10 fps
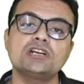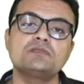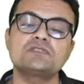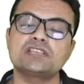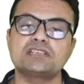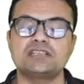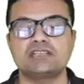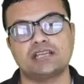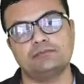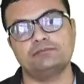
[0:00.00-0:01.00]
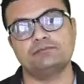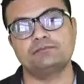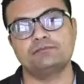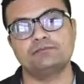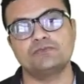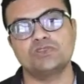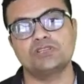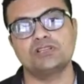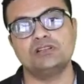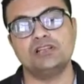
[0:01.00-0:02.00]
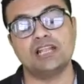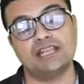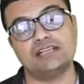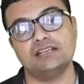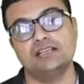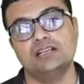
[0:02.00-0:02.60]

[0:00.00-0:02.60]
terms at a time, like